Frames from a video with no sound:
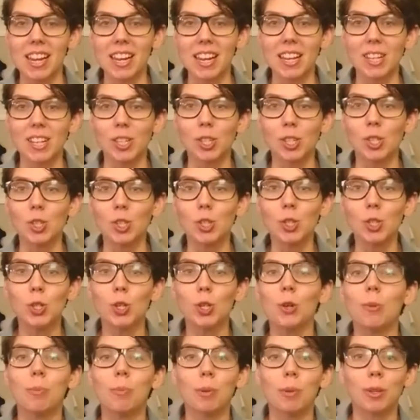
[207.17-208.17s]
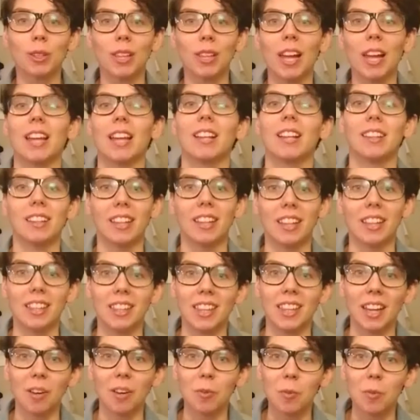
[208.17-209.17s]
it is super
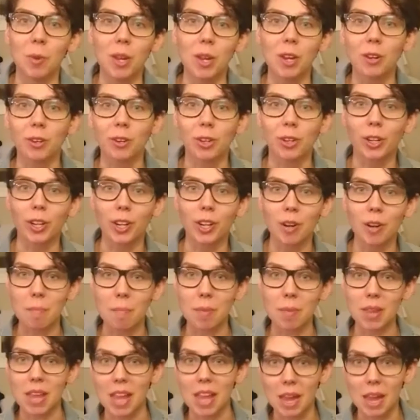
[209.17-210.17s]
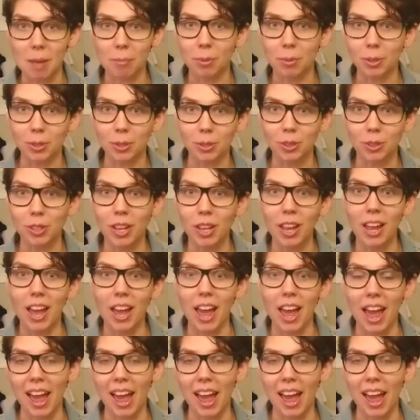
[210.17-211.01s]
likely that we are gonna be able,